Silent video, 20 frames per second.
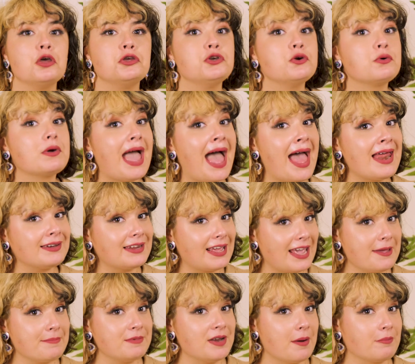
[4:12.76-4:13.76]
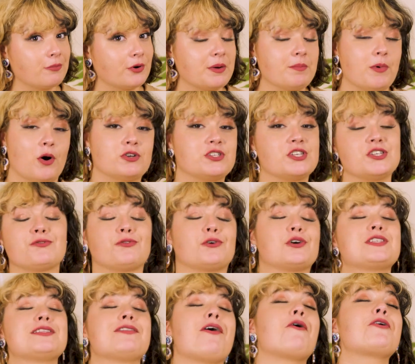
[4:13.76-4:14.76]
You can keep numbering boxes
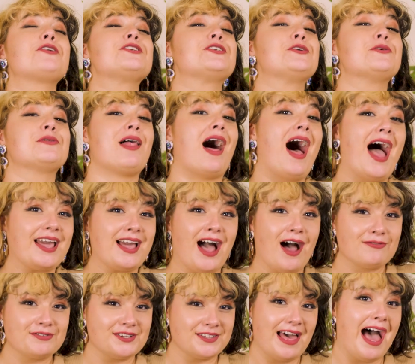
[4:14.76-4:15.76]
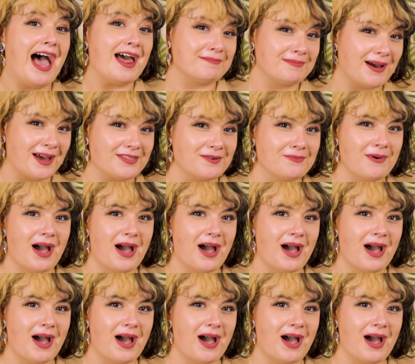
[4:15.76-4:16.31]
for as long as you like after that, by the